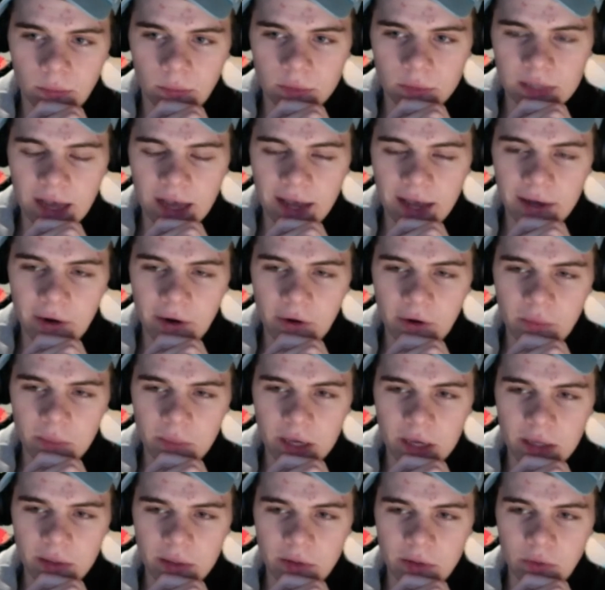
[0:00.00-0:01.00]
Tiger and
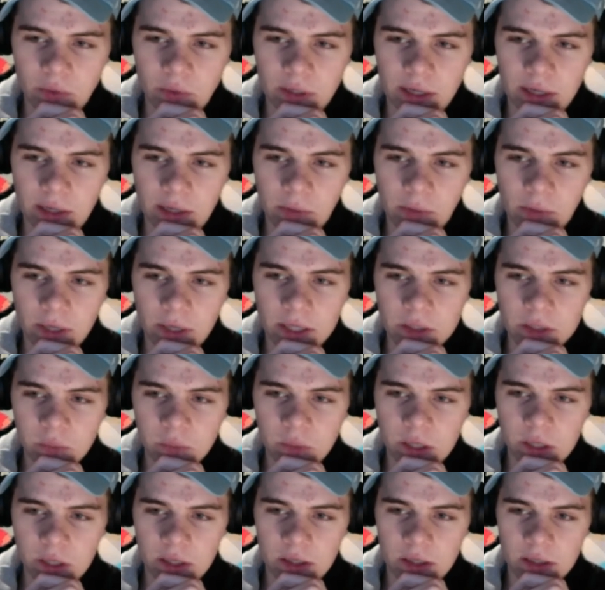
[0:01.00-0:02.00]
Peyton to win anyways
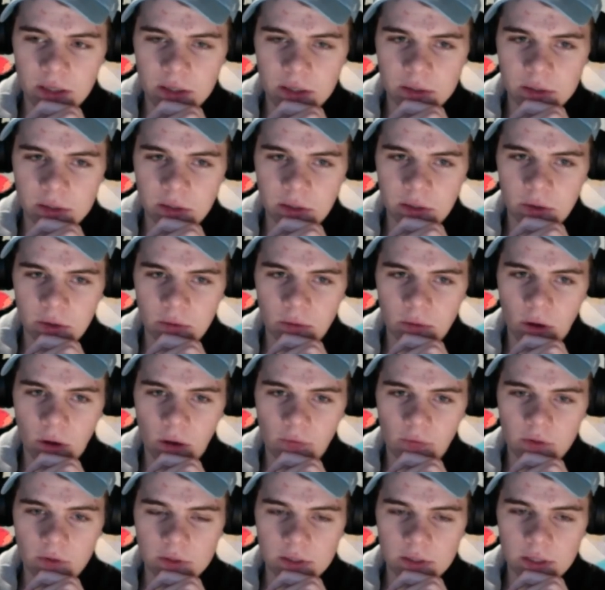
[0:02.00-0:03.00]
because,
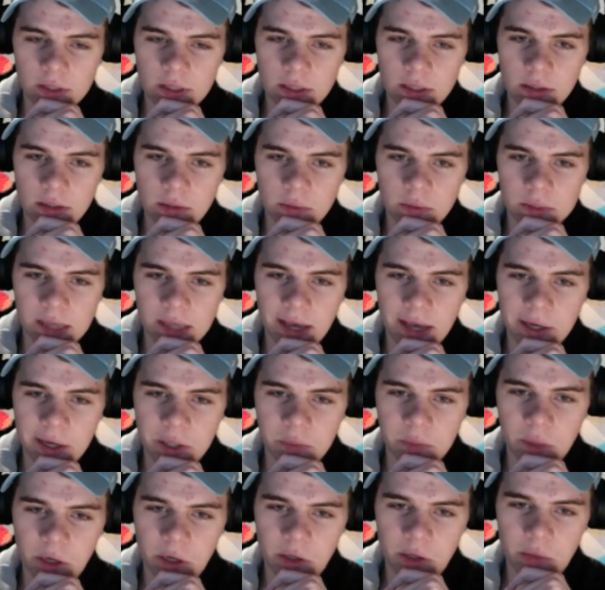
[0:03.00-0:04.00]
obviously
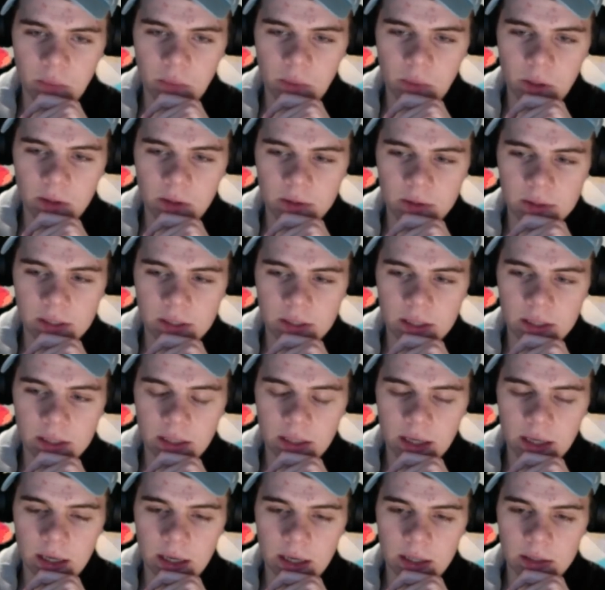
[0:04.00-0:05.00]
Tiger's better than Mickelson,
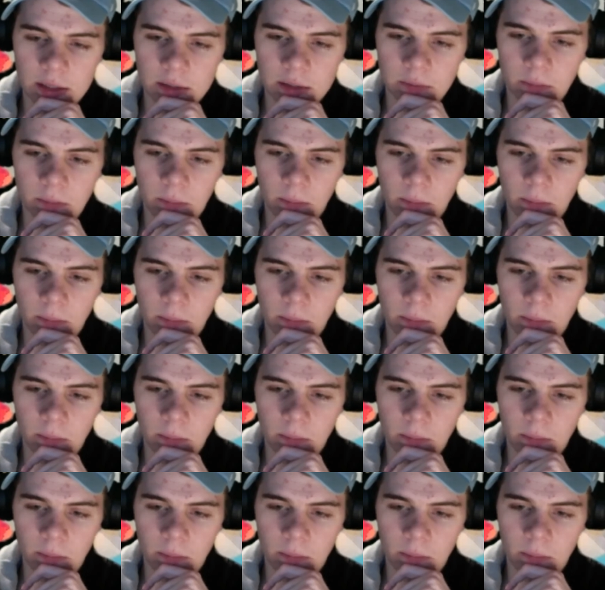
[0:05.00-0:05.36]
and